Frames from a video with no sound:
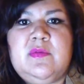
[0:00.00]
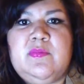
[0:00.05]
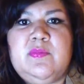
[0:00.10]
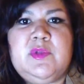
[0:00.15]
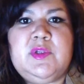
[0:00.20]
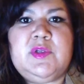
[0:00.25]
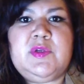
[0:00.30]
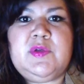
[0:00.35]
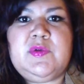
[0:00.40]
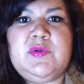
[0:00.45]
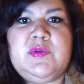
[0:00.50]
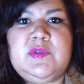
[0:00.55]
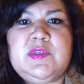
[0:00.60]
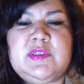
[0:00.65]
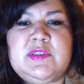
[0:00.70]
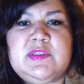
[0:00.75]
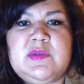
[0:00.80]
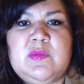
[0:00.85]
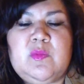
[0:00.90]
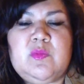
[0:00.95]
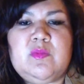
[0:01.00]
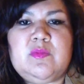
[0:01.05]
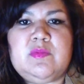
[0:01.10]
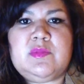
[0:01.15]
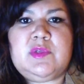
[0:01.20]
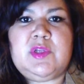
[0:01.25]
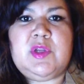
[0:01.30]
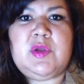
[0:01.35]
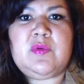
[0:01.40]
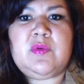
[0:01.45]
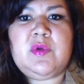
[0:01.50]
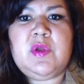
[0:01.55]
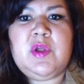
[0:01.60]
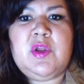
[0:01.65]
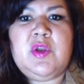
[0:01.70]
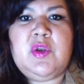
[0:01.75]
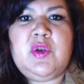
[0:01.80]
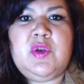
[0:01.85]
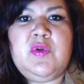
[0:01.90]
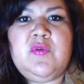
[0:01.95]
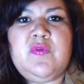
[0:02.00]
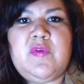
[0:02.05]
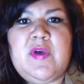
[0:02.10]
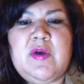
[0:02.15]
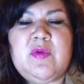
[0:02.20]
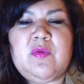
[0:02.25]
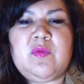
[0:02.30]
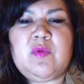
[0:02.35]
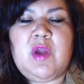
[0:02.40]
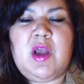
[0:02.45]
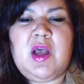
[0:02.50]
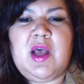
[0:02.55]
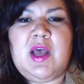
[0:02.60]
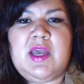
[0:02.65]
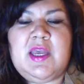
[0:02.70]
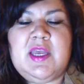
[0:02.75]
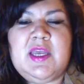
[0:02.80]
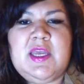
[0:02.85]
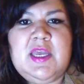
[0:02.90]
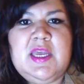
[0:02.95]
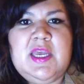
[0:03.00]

blues, and some, newfound rock.